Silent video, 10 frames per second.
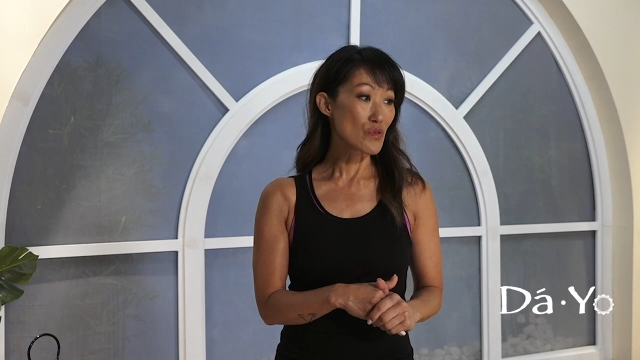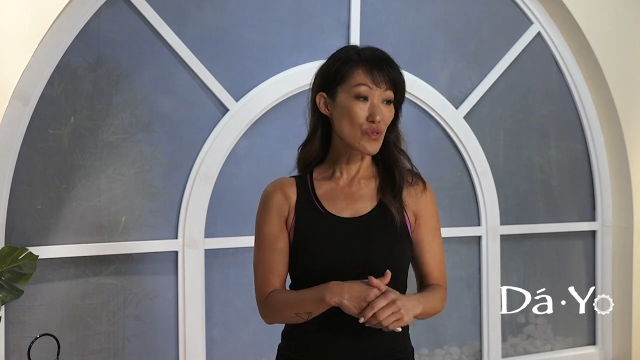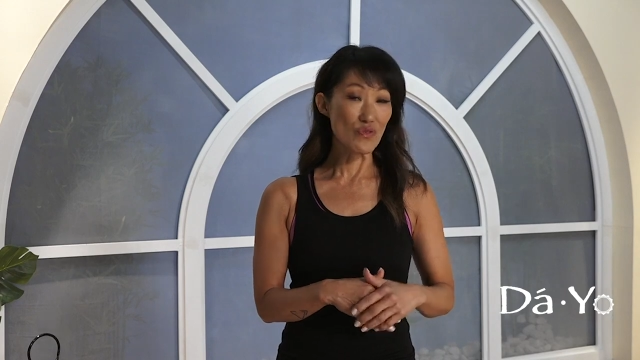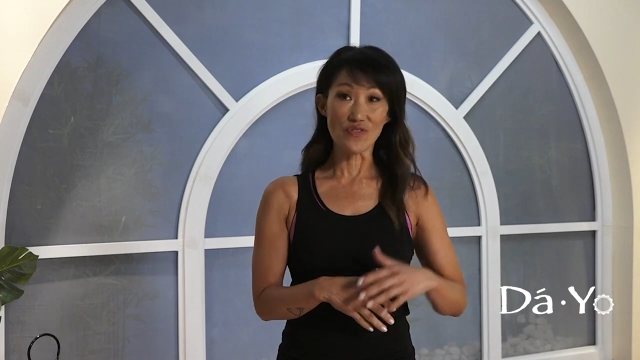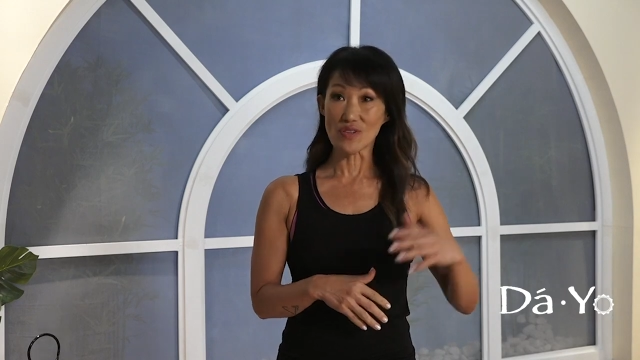you could
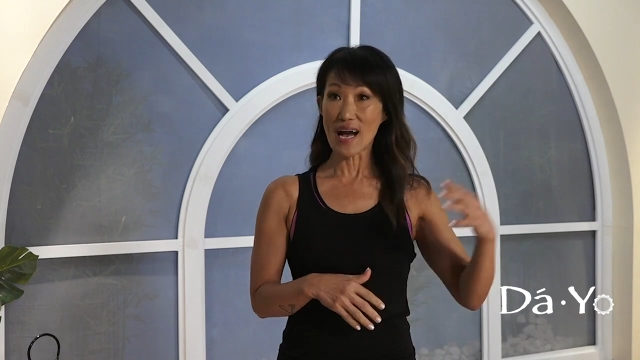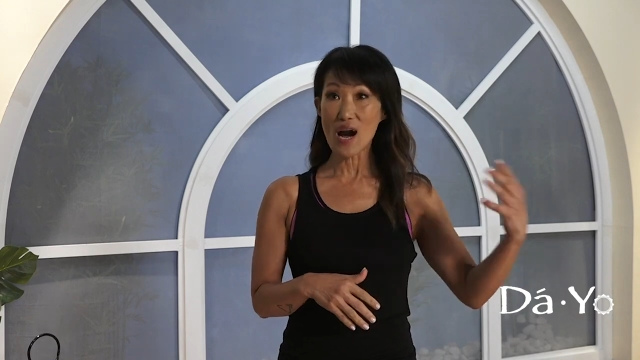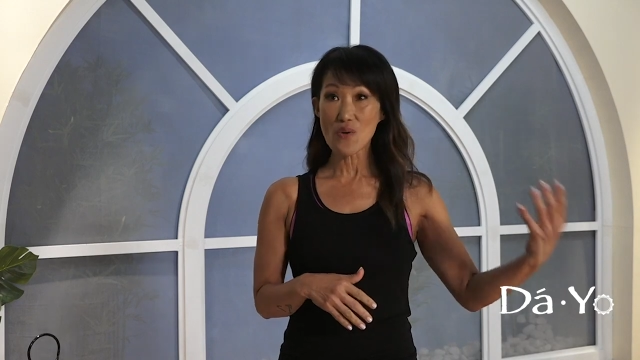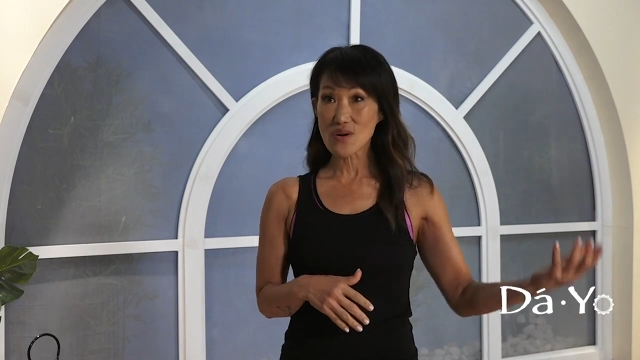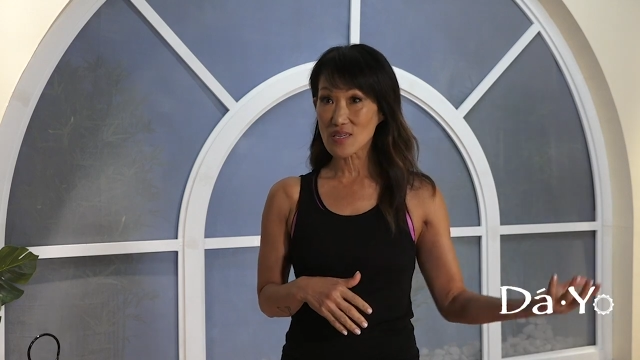do a full
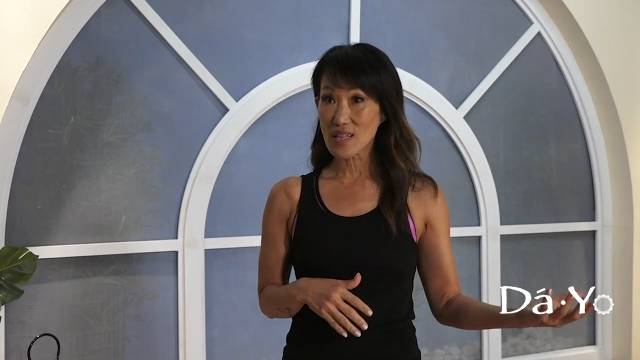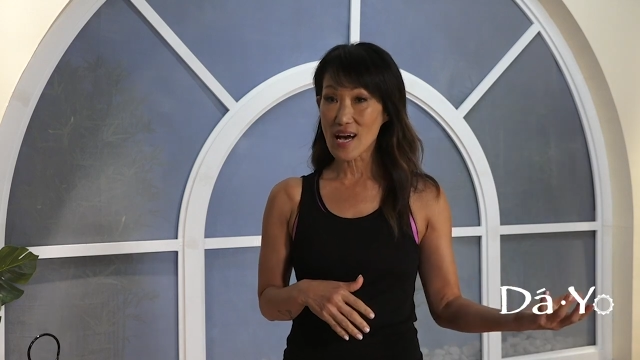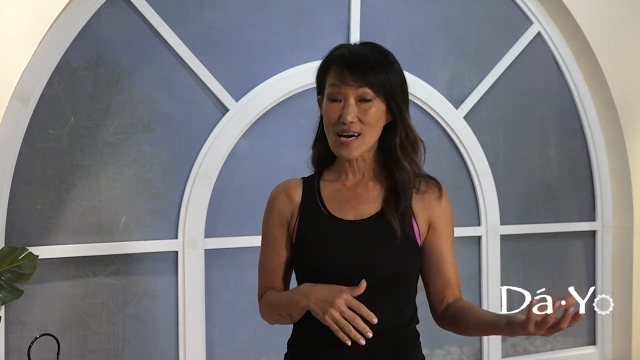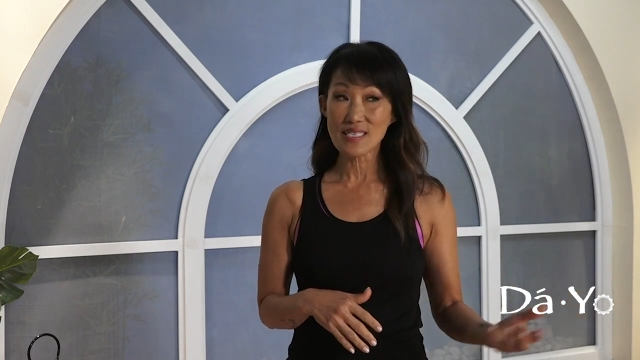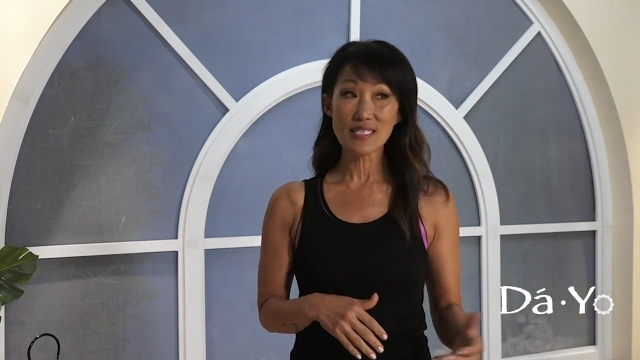hour
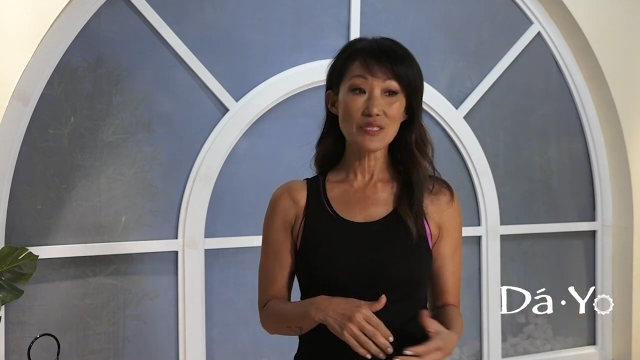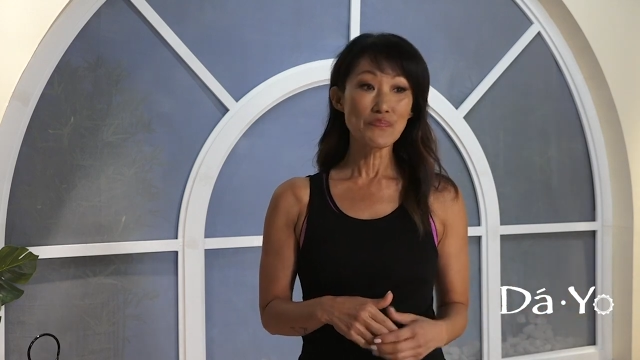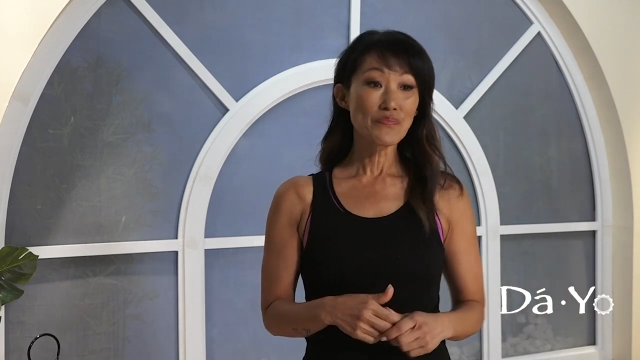class.